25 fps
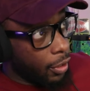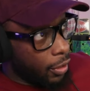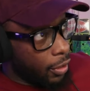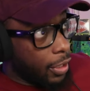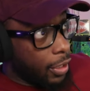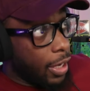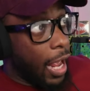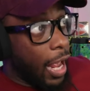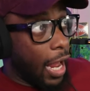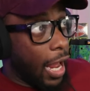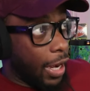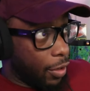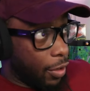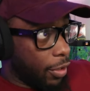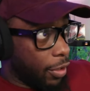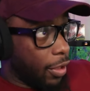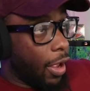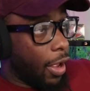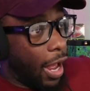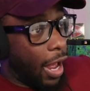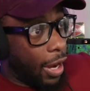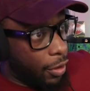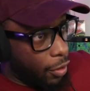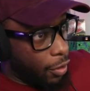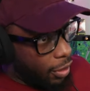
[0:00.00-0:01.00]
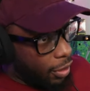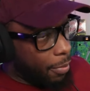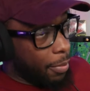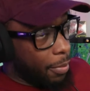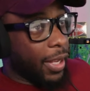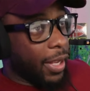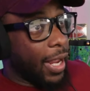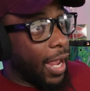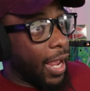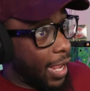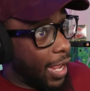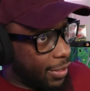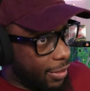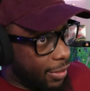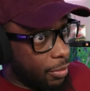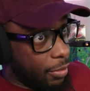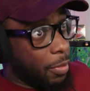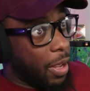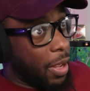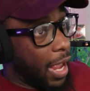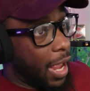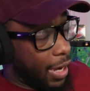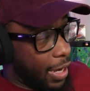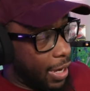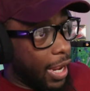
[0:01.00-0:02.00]
Now I know you, I know your big ass is
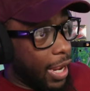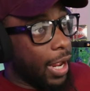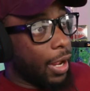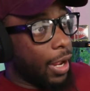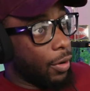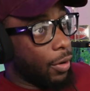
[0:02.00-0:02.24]
mad now.